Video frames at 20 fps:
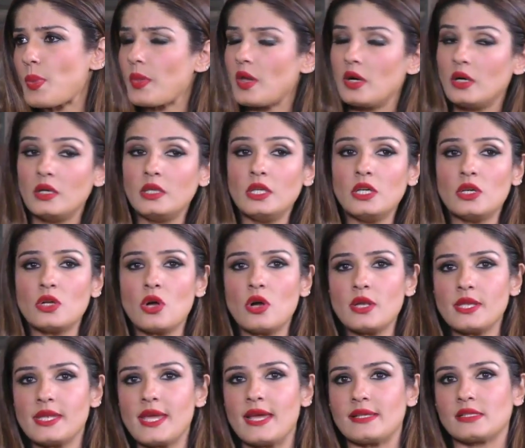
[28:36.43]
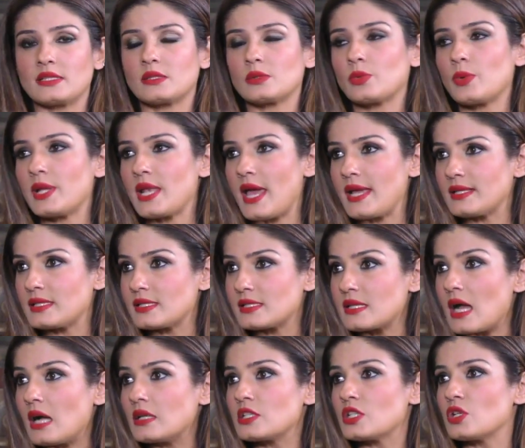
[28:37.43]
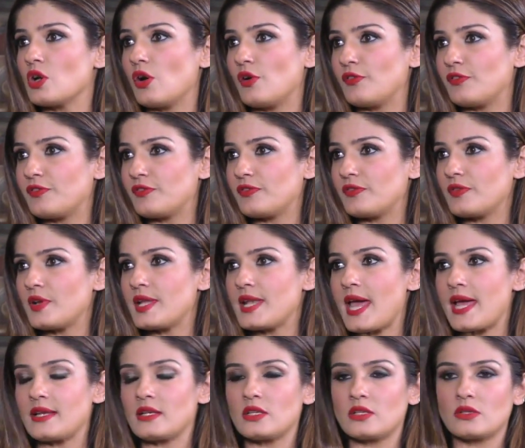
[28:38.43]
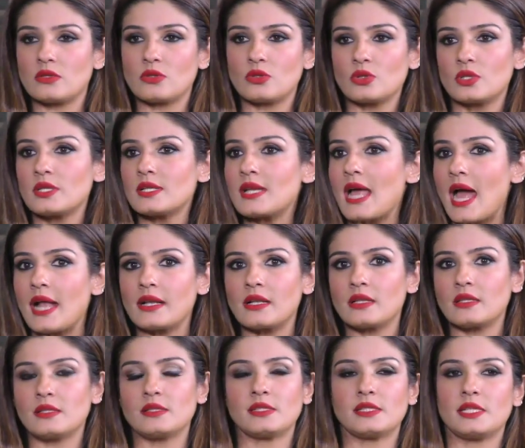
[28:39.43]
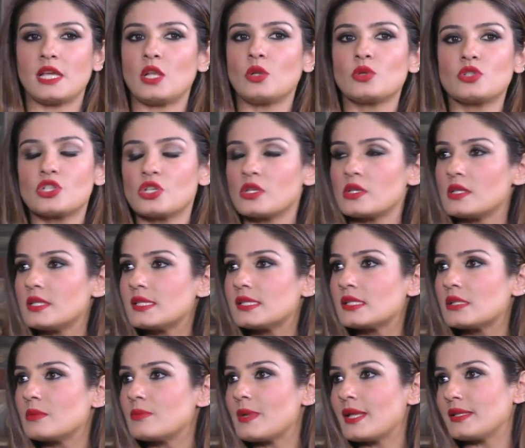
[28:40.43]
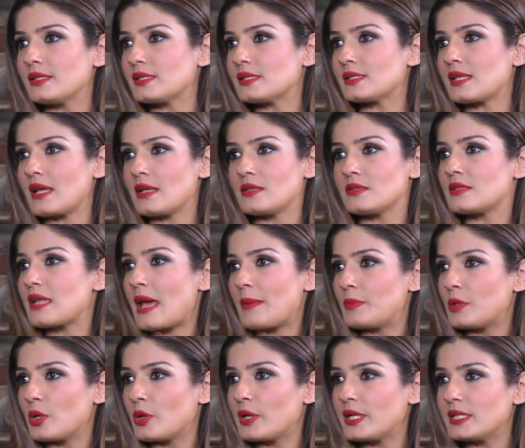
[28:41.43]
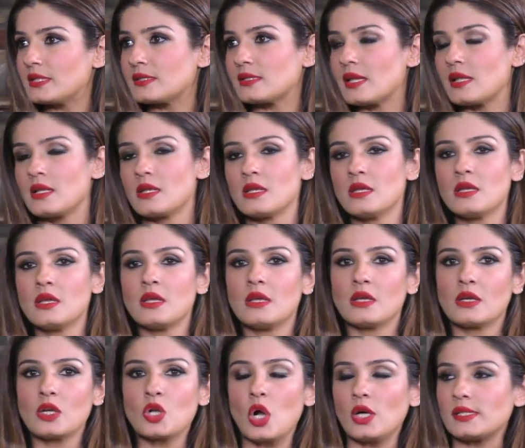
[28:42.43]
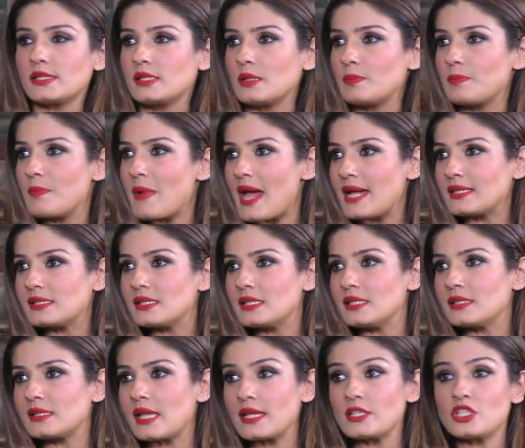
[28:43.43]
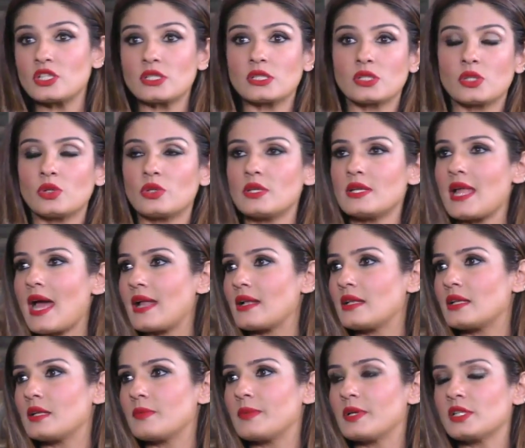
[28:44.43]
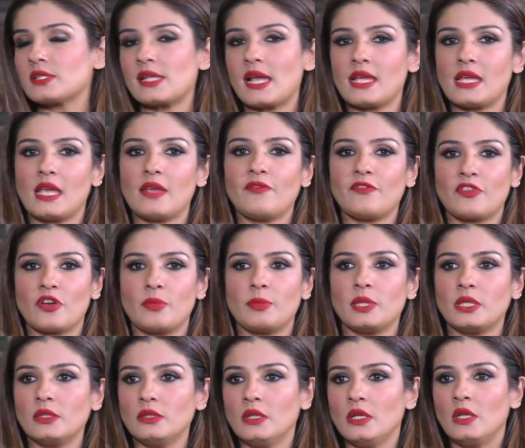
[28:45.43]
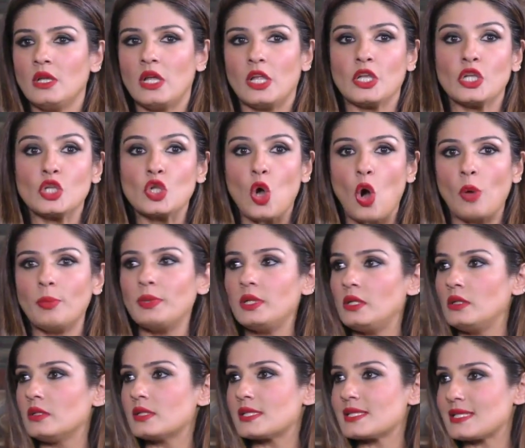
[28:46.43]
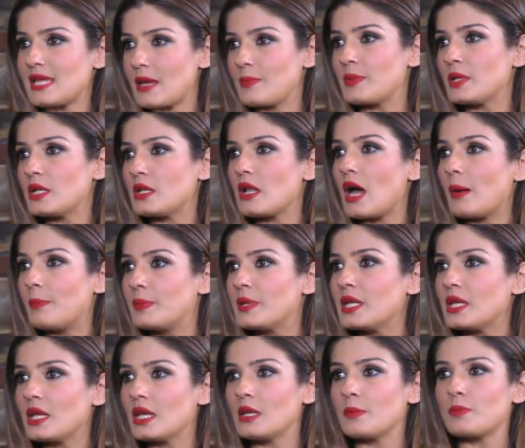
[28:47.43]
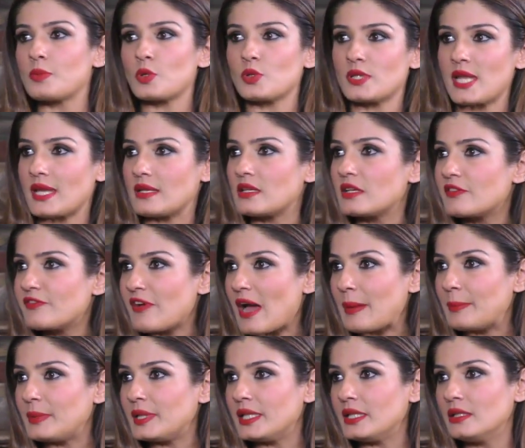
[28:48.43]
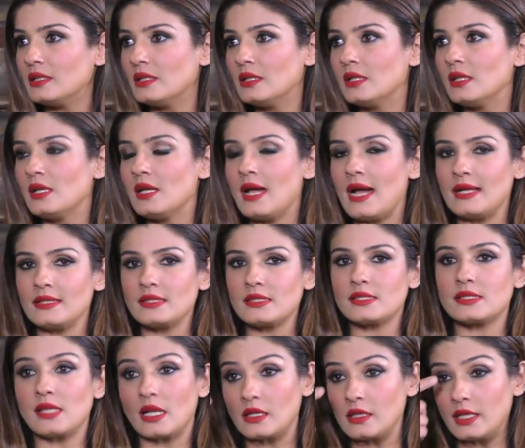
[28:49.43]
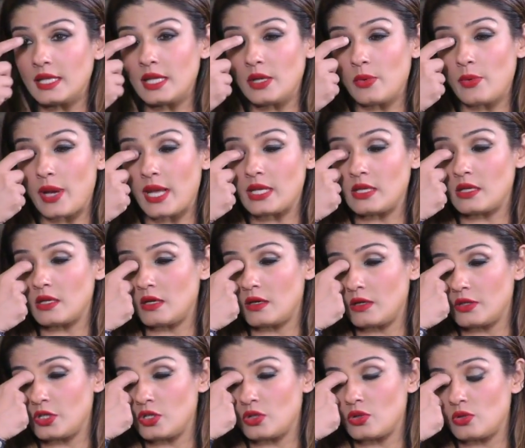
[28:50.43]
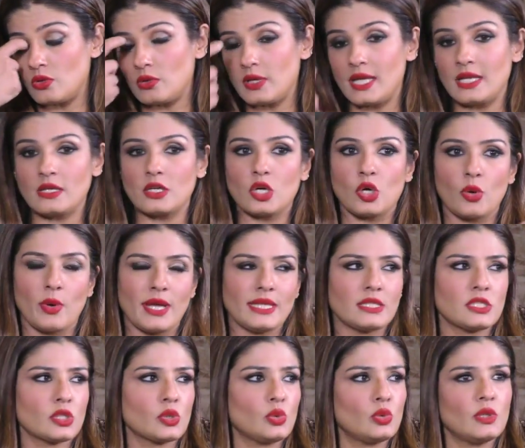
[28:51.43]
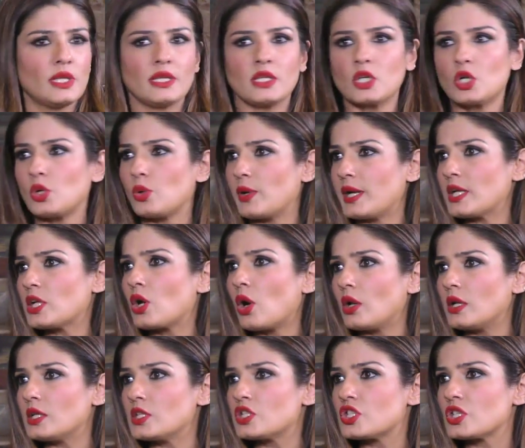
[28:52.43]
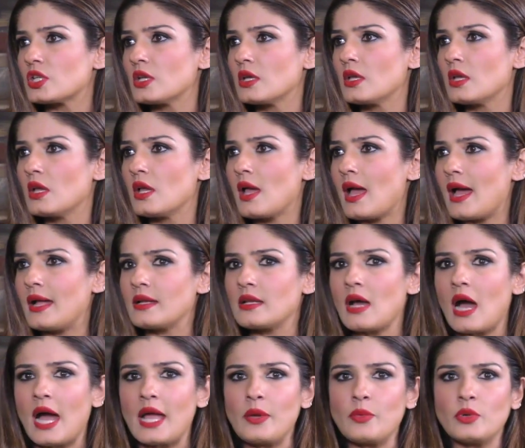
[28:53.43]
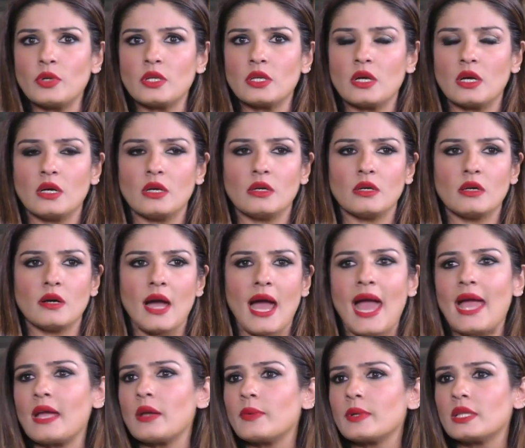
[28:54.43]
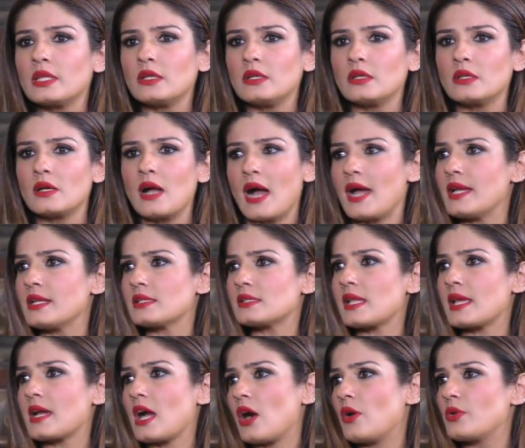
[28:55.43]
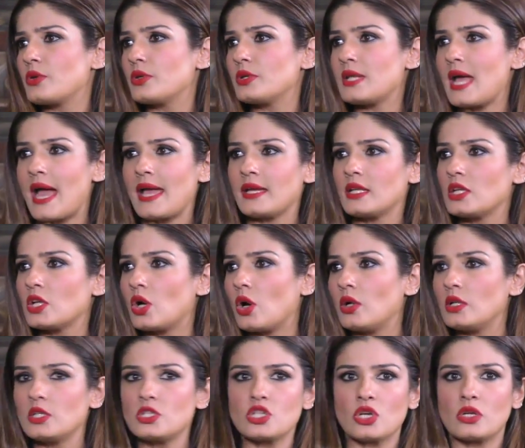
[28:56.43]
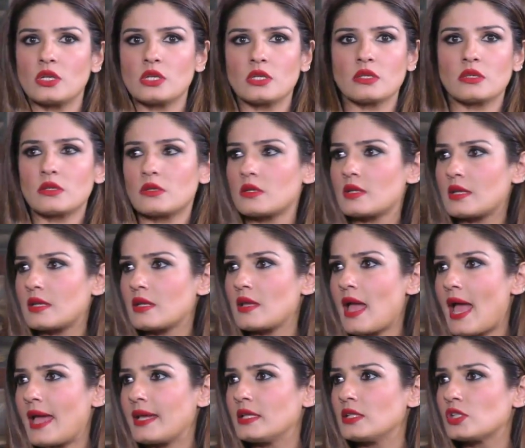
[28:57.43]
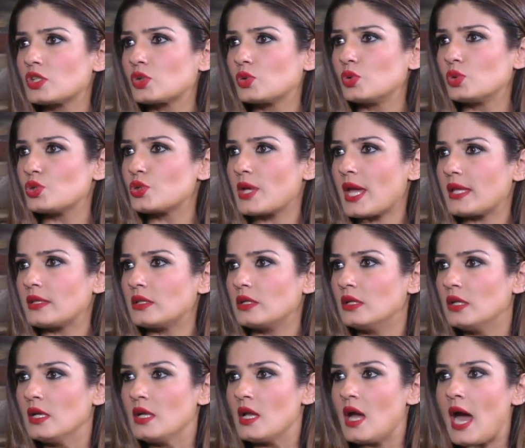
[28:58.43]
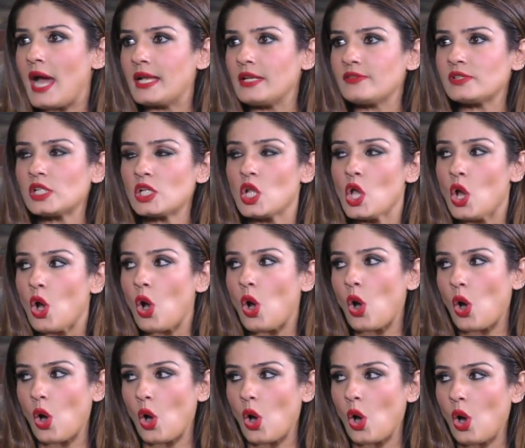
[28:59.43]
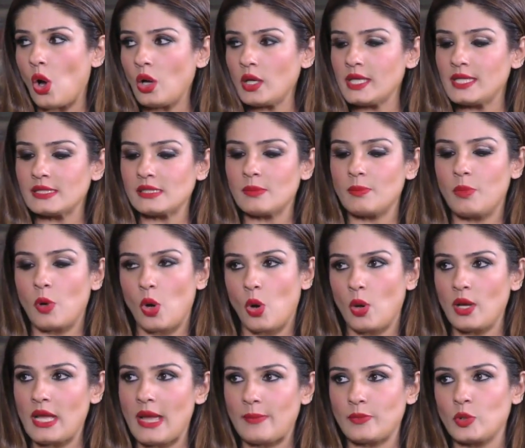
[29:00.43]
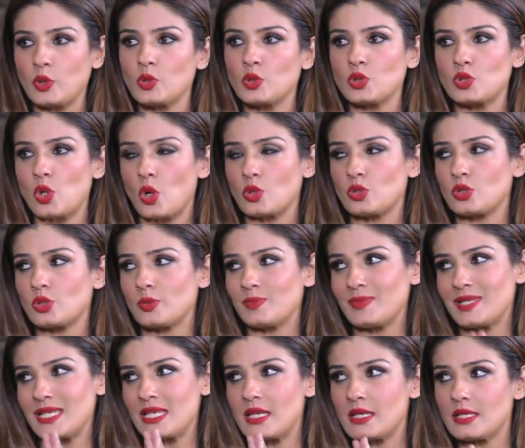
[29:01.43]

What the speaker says: Earlier on, yes, when I had started off and I couldn't handle this yellow journalism at this tabloids and gossip magazines, I just couldn't handle it because I came from a normal, stable upbringing, protected family. And suddenly when, you know, in a co-ed school and a co-ed college, and I would hang with the guys like how you'd hang in college or in hang in school together. I never said, oh, he's a boy, I'm not going to talk to him.